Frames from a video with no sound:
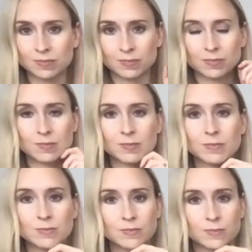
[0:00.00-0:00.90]

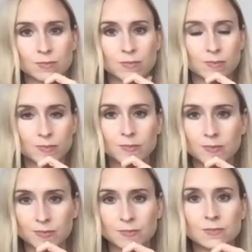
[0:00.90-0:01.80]

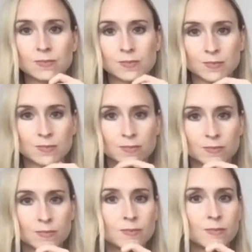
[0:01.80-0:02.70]

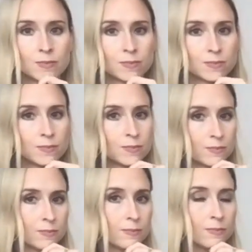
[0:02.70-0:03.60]

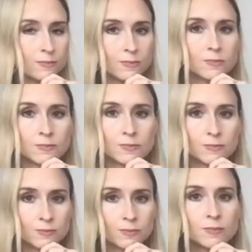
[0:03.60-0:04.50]

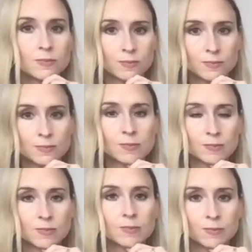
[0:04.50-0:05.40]

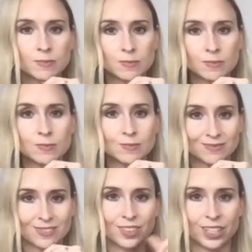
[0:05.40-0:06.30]
(not speaking)